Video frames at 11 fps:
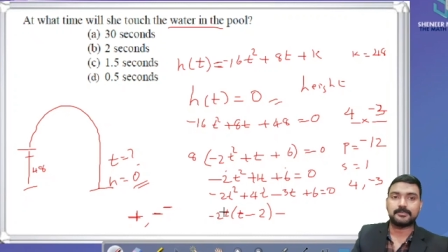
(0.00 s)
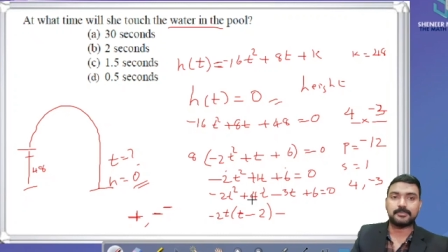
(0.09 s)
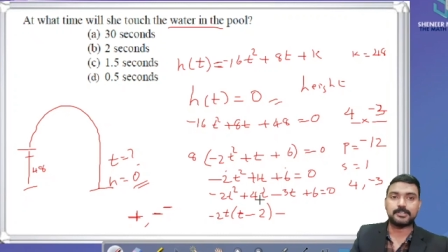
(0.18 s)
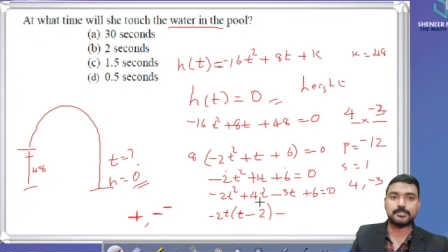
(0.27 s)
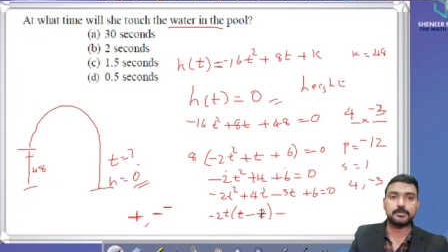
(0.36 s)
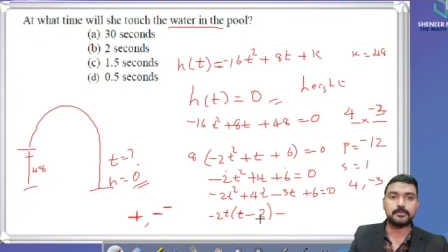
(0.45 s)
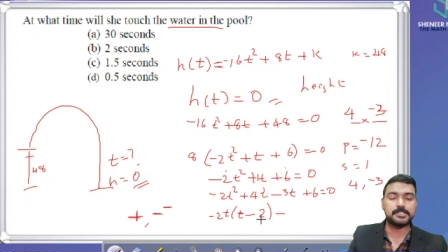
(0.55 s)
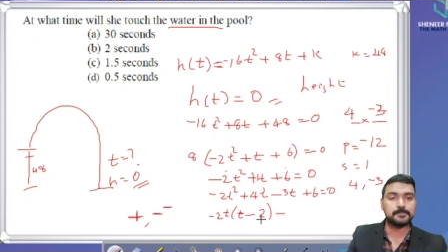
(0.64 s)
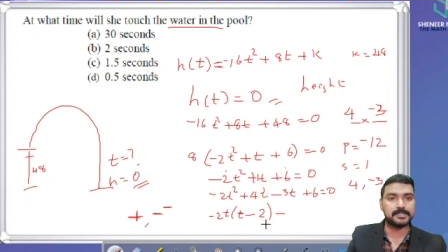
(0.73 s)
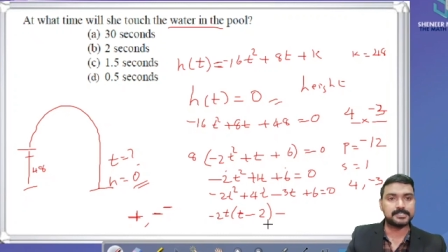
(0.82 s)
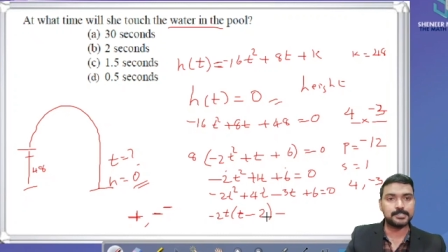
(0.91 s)
Minus into
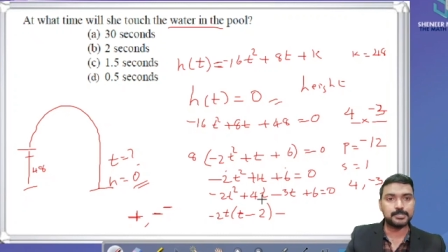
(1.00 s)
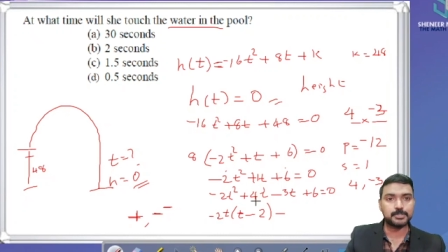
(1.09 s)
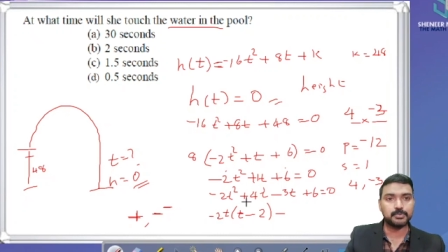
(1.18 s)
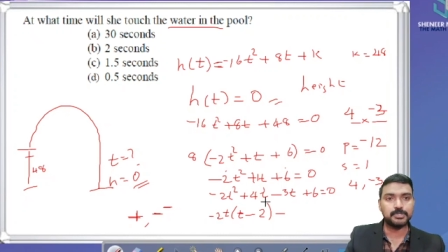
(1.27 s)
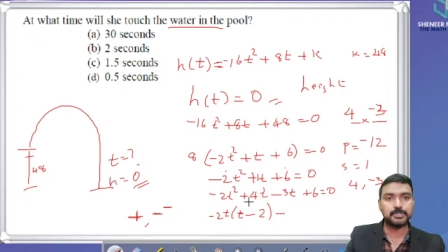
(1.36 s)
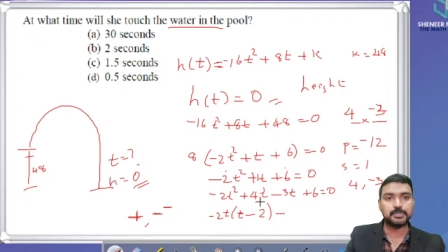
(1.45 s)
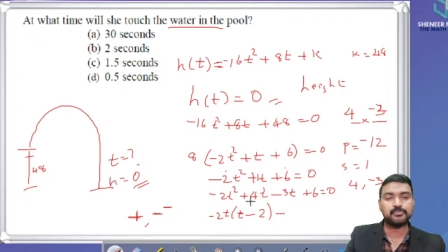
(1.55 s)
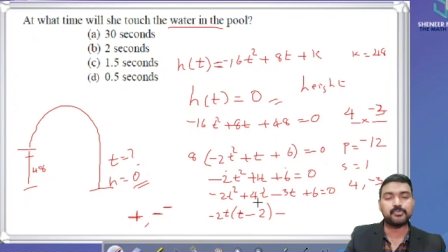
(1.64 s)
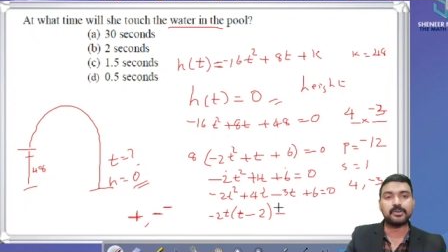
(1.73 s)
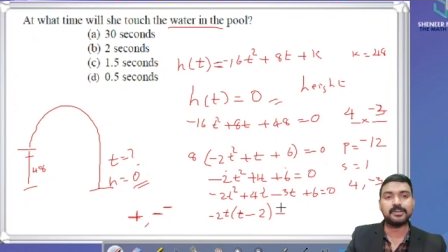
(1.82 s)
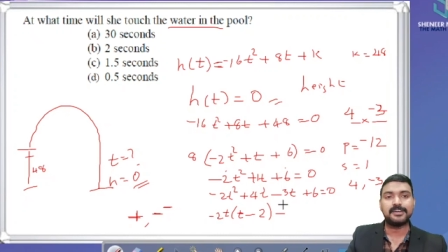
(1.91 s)
minus plus 2 into 2
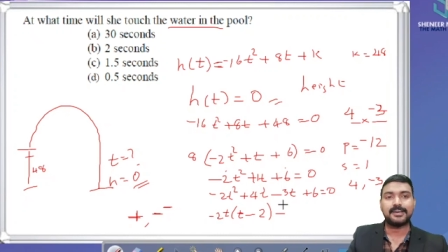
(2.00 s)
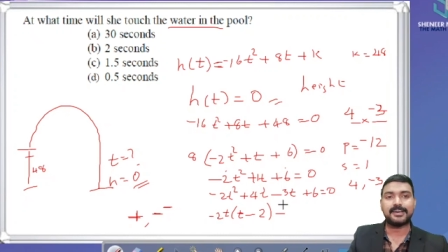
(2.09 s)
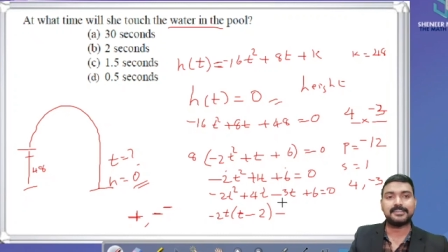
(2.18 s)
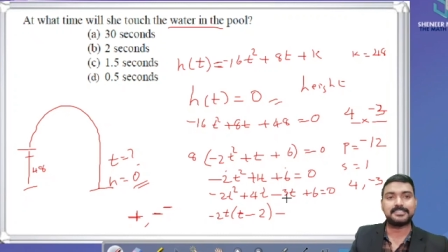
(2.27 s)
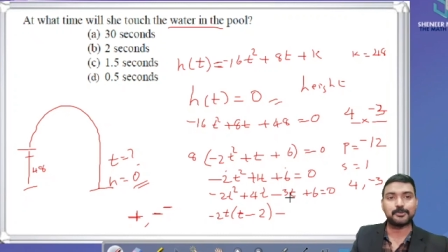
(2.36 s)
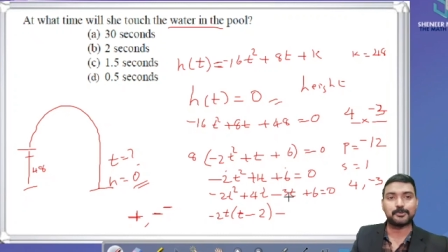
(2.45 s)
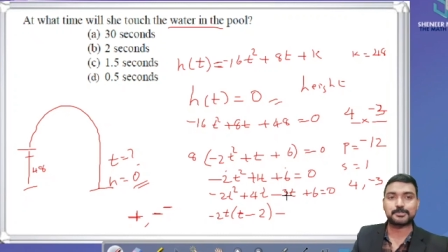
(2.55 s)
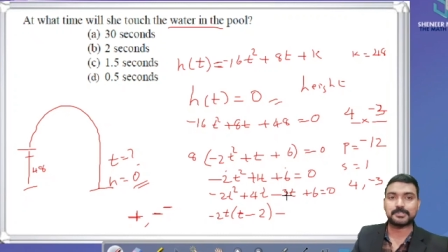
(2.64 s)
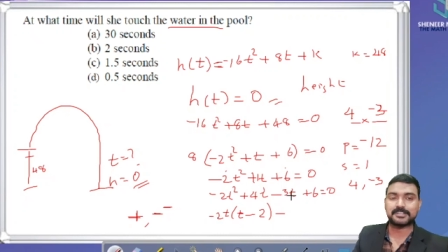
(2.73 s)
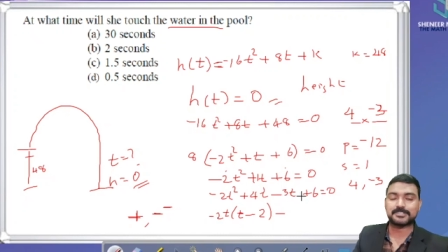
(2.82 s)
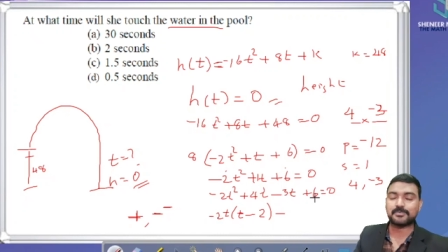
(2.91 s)
4 and t
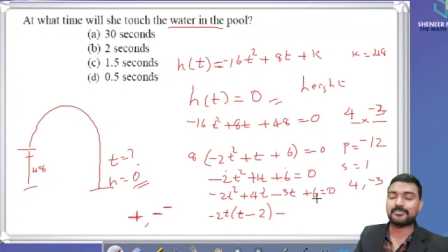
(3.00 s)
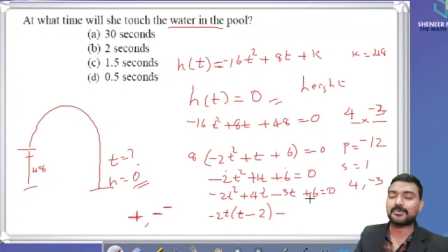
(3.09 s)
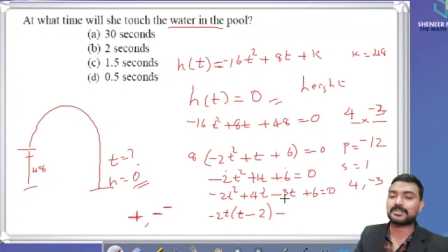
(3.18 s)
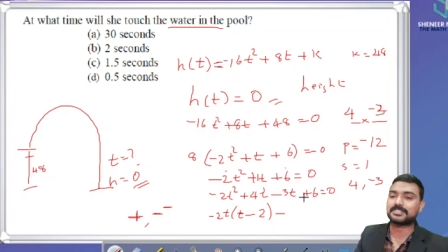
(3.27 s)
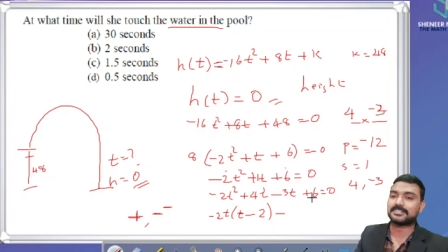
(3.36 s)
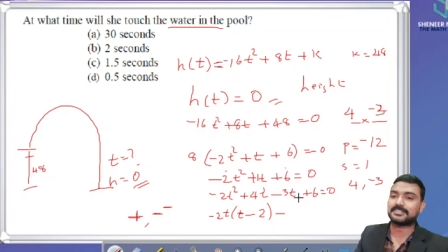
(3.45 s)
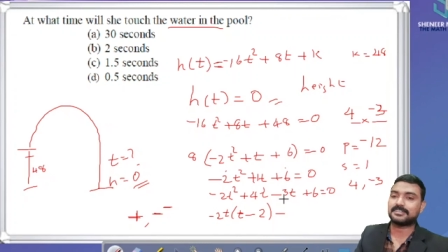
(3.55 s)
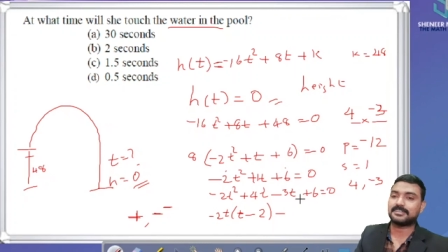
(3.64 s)
also there, so 4t.